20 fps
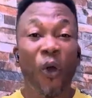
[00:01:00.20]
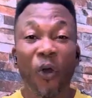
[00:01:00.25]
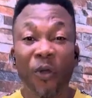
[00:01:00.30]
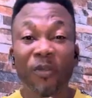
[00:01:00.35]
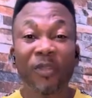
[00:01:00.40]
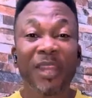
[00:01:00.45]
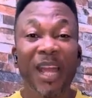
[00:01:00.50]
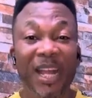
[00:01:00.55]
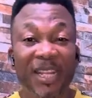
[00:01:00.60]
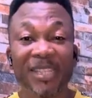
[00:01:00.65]

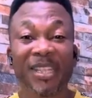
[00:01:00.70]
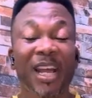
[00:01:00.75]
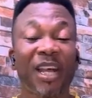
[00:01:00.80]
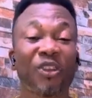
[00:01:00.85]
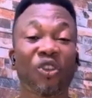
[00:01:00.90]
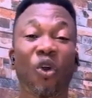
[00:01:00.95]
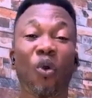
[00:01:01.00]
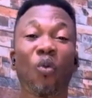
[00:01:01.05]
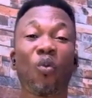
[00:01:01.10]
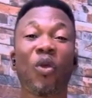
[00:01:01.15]
others are
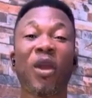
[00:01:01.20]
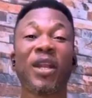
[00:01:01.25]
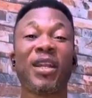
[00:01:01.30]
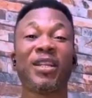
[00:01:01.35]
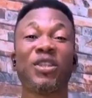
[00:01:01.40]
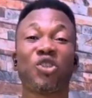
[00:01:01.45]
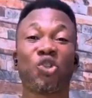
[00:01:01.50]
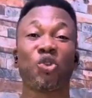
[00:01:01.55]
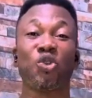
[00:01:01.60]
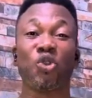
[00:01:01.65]
not
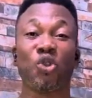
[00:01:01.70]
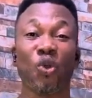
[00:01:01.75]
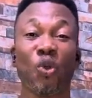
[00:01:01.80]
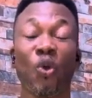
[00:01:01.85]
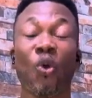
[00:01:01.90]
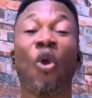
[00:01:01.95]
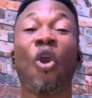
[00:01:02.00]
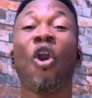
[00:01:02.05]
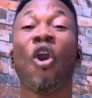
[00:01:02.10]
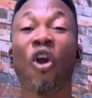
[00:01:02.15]
willing to
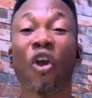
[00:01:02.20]
do.